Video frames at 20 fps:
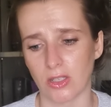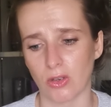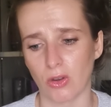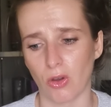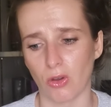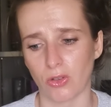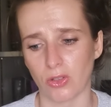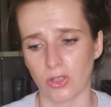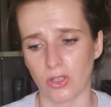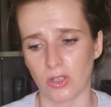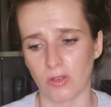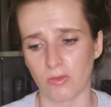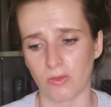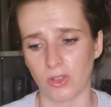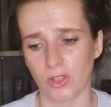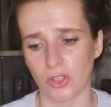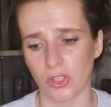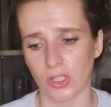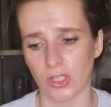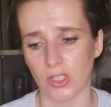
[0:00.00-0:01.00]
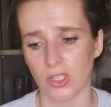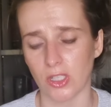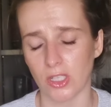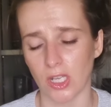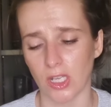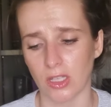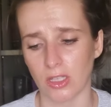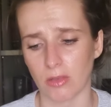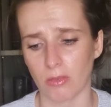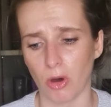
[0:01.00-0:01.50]
not efficient
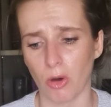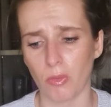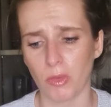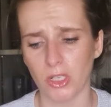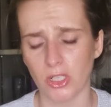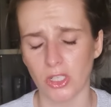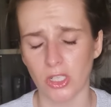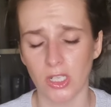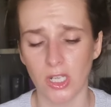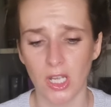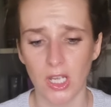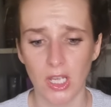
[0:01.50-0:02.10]
at the moment.